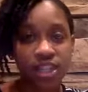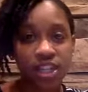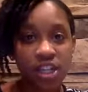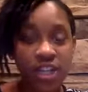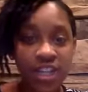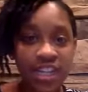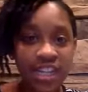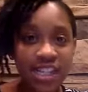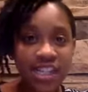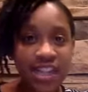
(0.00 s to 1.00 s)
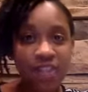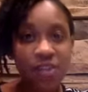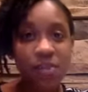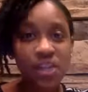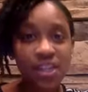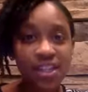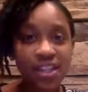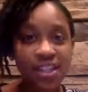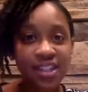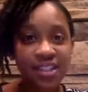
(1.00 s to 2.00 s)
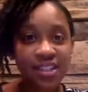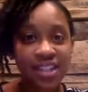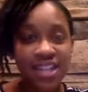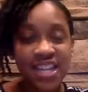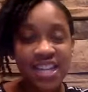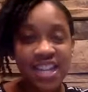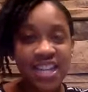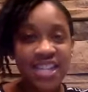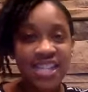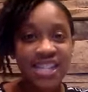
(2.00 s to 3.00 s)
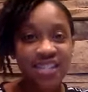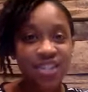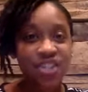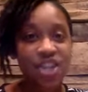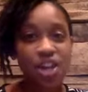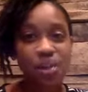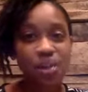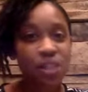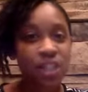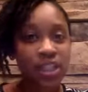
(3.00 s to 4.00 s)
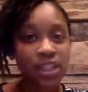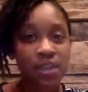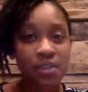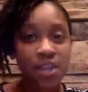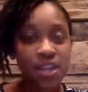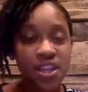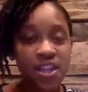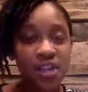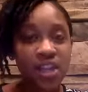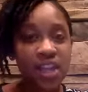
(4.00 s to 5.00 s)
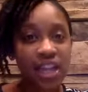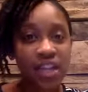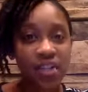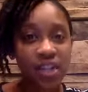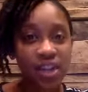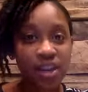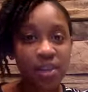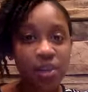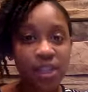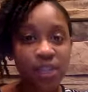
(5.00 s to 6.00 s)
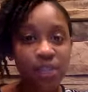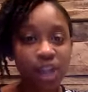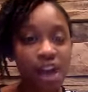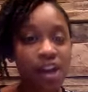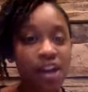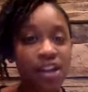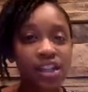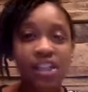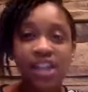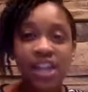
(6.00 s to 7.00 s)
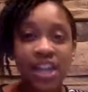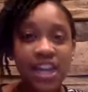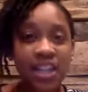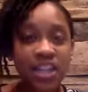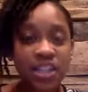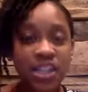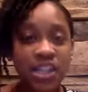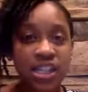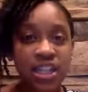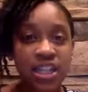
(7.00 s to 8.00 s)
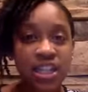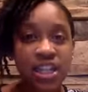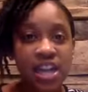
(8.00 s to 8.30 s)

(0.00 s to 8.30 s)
Greetings, everyone. It's Lachelle Pulliam, the Greenlight Lawyer at Pulliam Law, LLC.